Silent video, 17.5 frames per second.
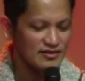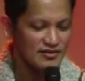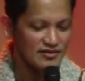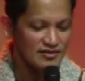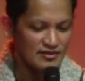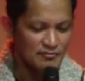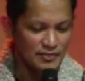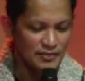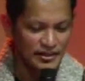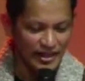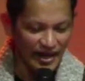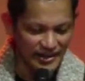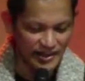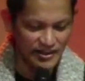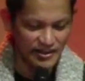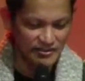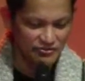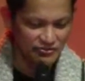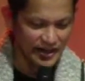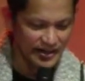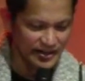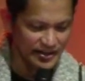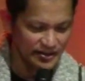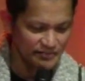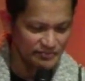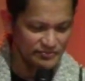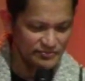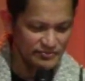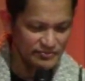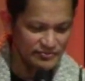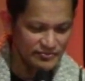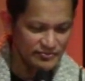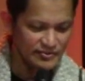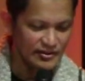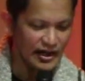but I cannot find him.
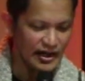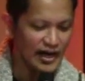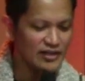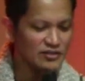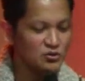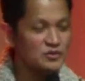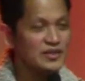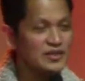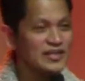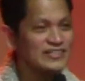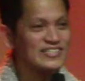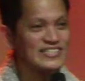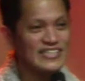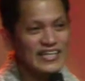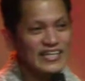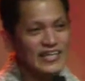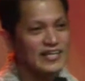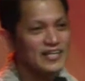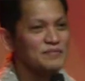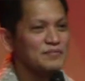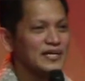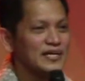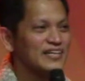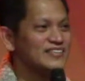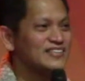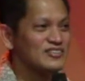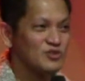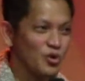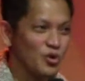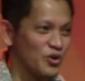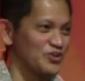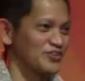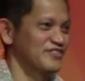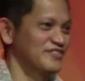I do not see him in the north